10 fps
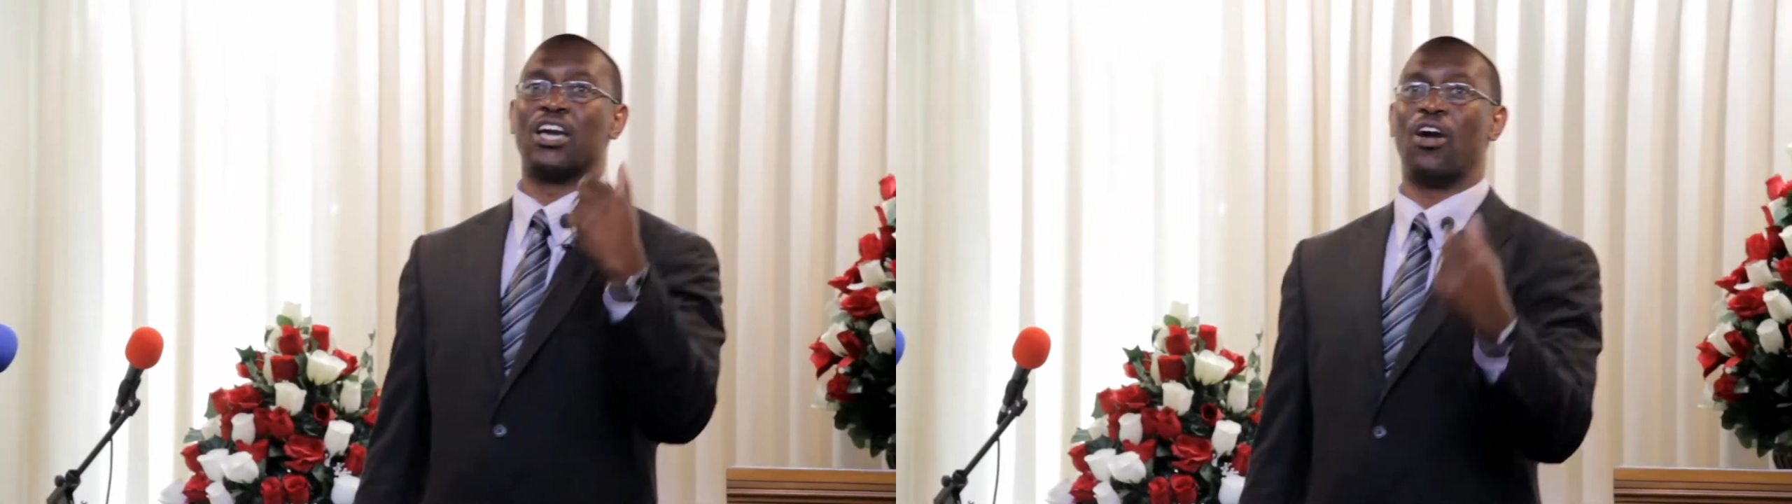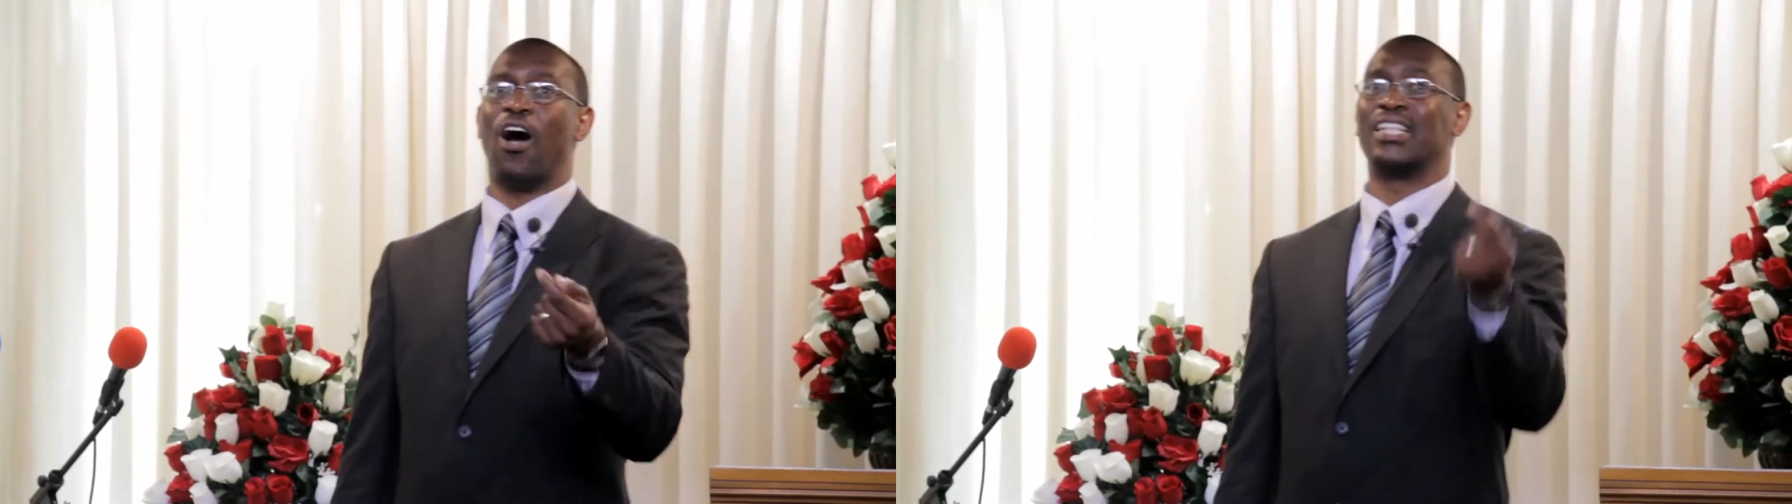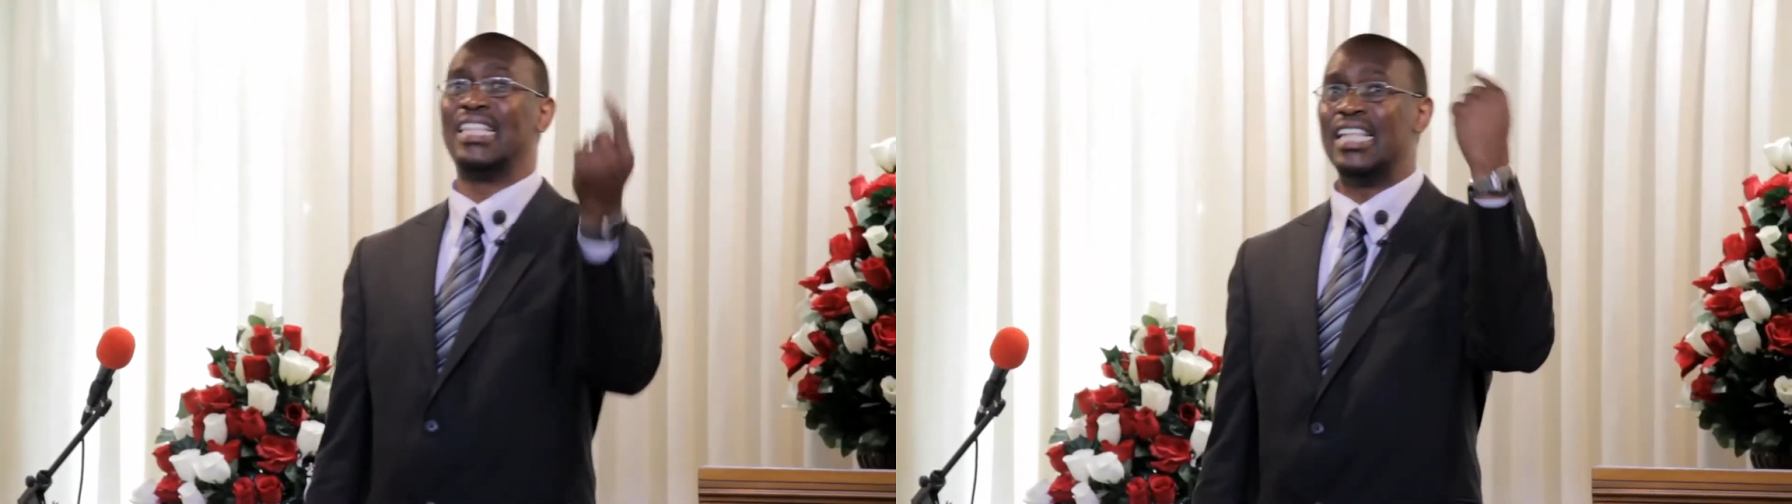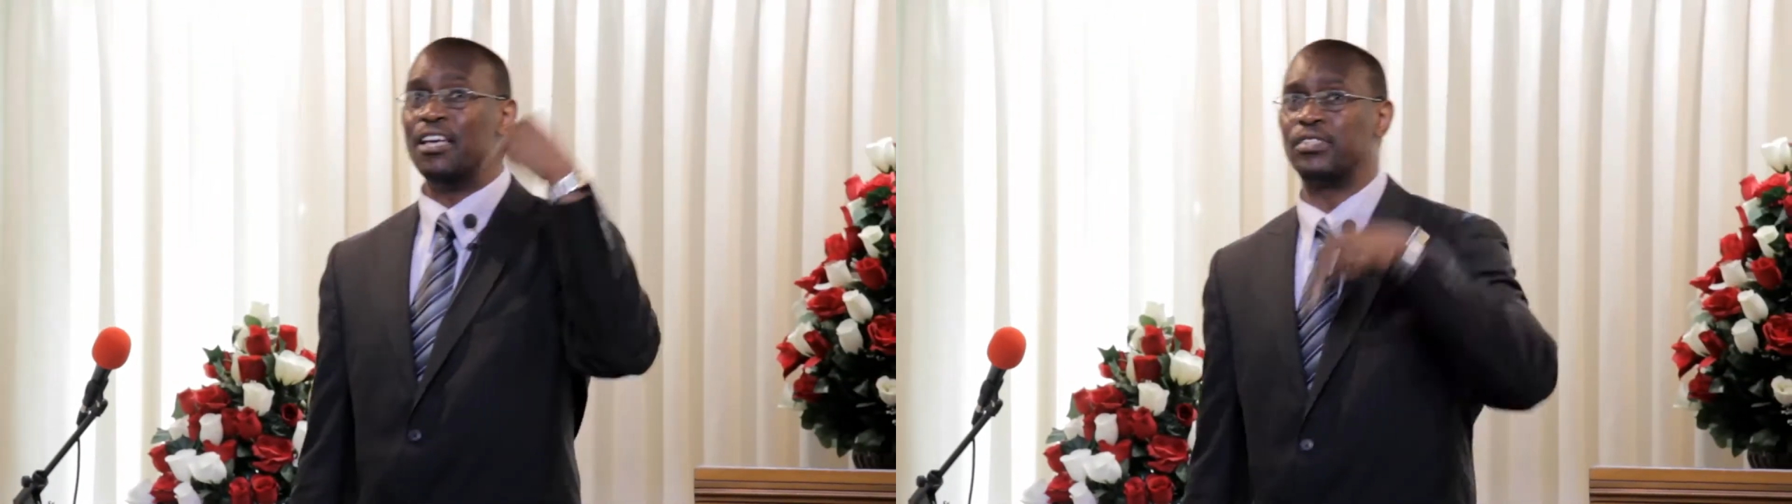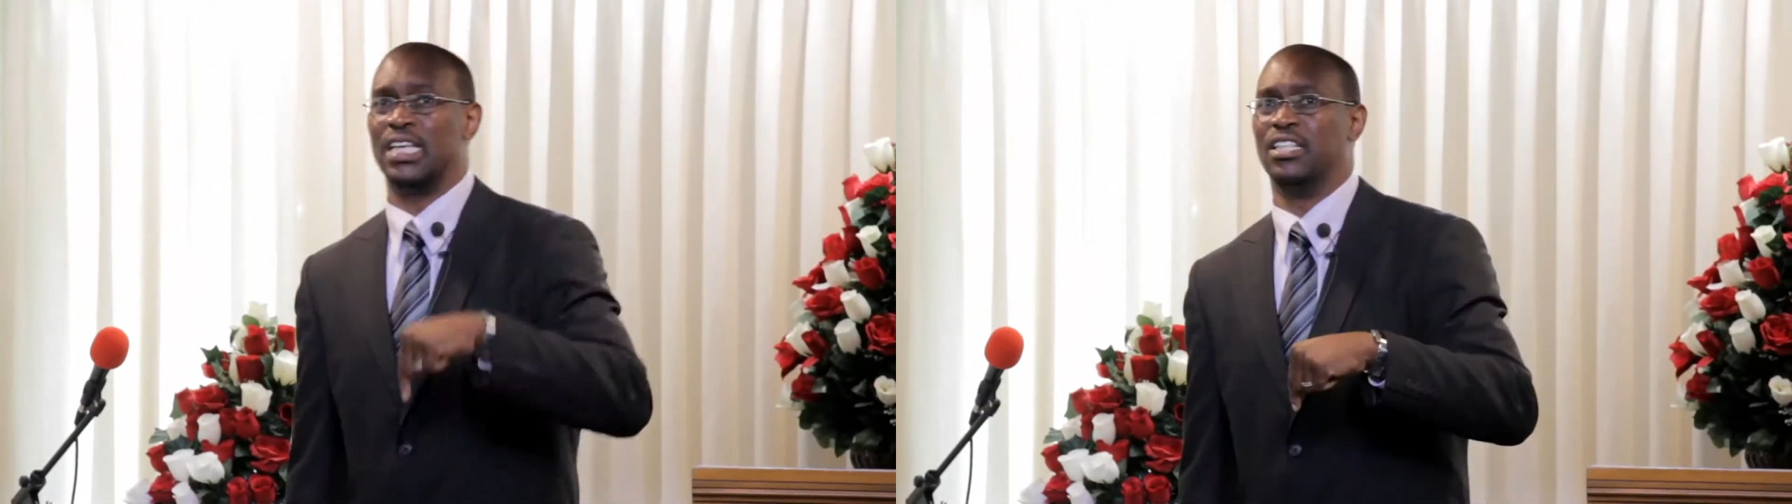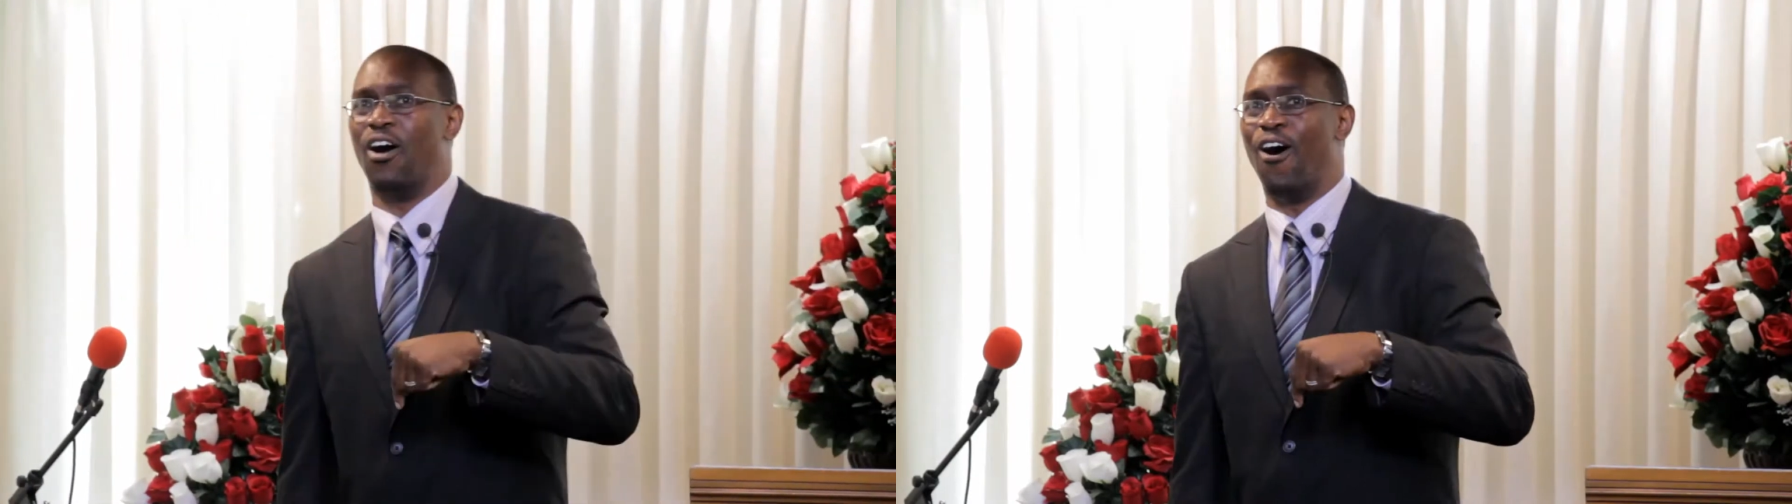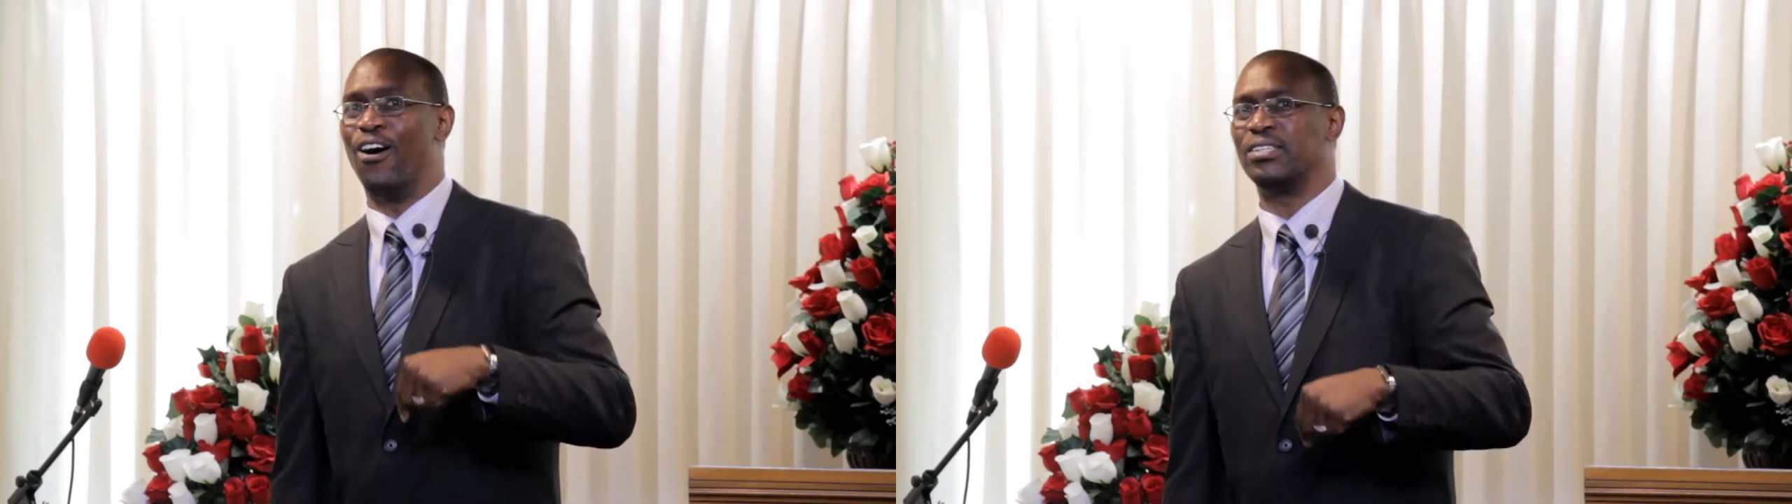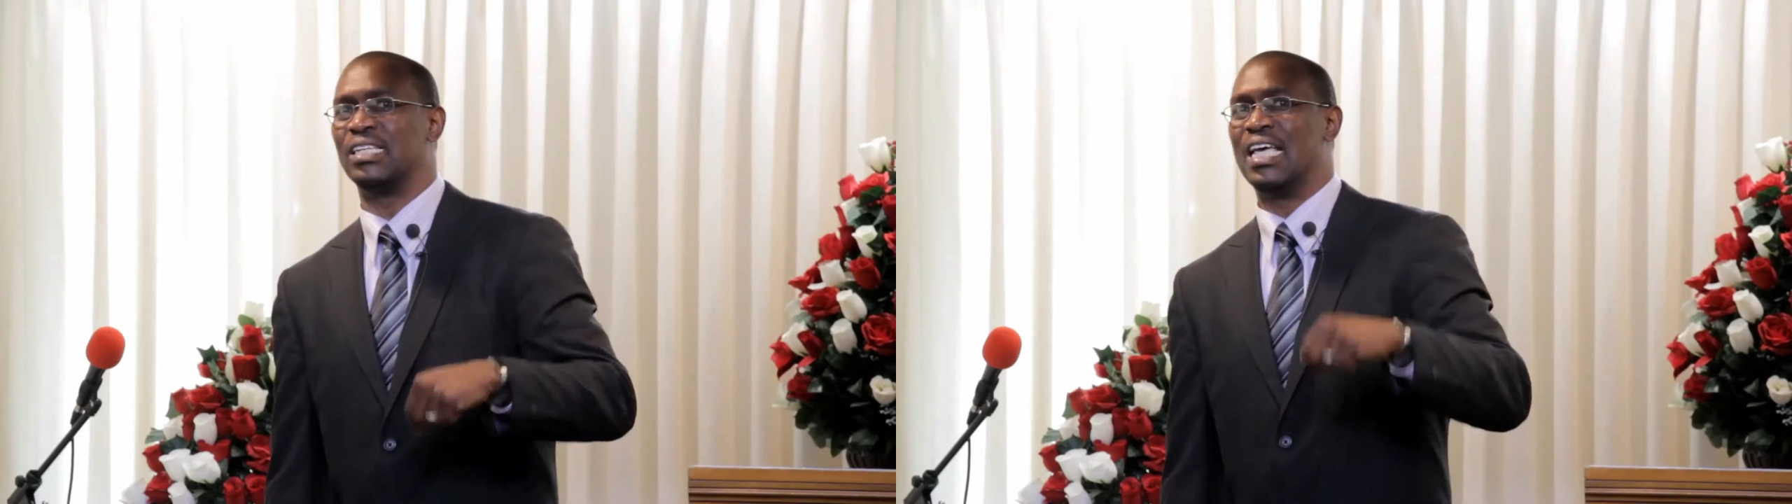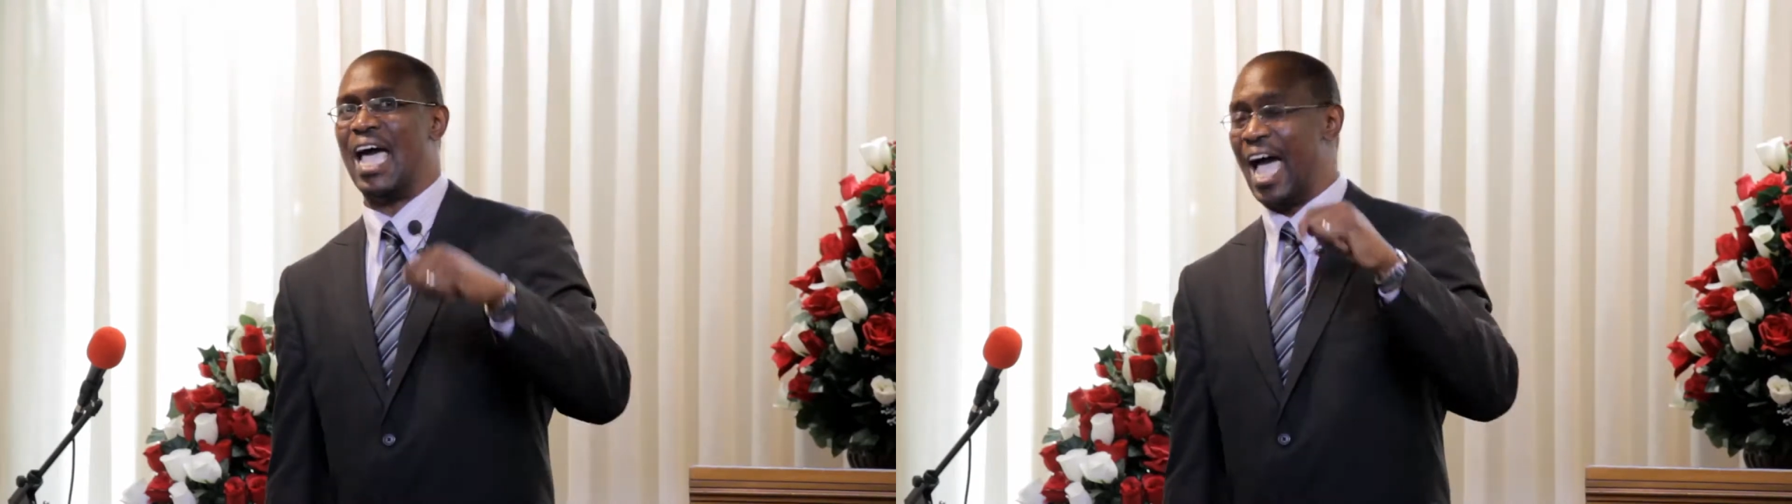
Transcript: God lives in us